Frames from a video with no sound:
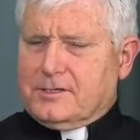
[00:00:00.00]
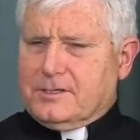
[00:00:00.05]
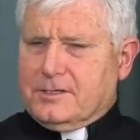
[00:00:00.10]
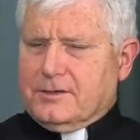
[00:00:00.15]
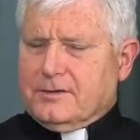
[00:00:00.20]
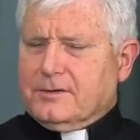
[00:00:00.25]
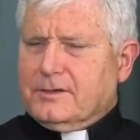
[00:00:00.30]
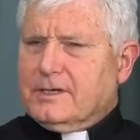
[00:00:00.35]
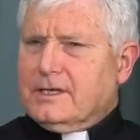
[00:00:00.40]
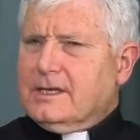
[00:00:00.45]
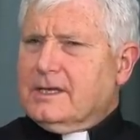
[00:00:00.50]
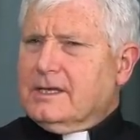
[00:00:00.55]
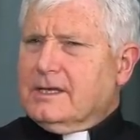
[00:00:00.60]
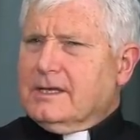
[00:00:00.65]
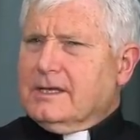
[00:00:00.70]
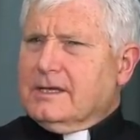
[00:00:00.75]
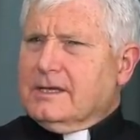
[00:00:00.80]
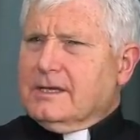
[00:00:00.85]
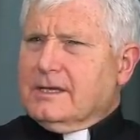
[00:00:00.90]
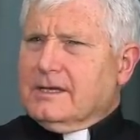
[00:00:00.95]
So
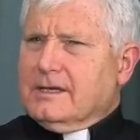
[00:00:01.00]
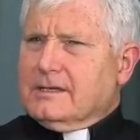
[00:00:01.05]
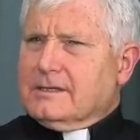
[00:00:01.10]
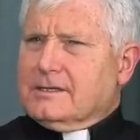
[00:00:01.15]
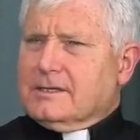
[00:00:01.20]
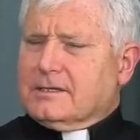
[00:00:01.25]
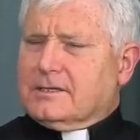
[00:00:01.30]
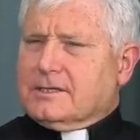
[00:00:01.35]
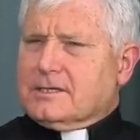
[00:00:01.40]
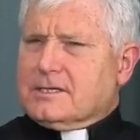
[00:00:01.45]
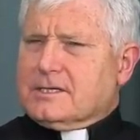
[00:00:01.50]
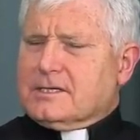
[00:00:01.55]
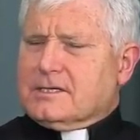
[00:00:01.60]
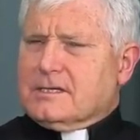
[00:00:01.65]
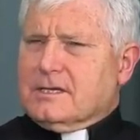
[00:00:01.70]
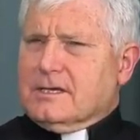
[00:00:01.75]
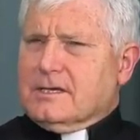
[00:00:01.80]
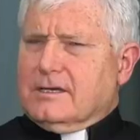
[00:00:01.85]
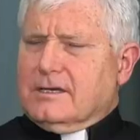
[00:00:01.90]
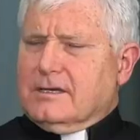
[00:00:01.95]
I think this is
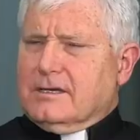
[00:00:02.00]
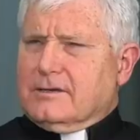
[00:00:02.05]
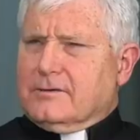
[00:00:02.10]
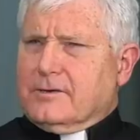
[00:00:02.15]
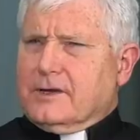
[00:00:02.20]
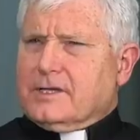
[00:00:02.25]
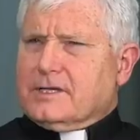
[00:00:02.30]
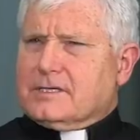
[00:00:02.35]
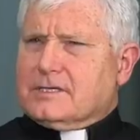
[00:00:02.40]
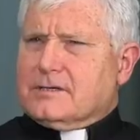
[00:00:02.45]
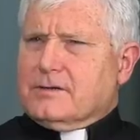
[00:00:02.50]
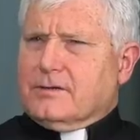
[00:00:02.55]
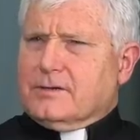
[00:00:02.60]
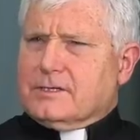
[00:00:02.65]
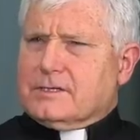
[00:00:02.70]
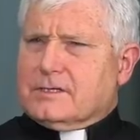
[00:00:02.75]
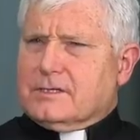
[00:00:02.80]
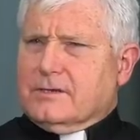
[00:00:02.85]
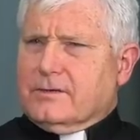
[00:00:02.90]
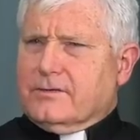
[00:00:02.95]
a great
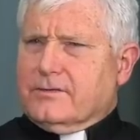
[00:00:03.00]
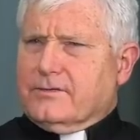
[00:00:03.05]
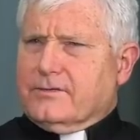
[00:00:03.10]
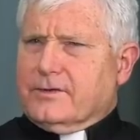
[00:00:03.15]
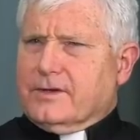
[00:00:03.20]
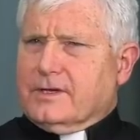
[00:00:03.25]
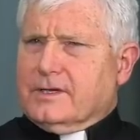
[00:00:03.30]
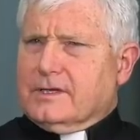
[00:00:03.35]
source of,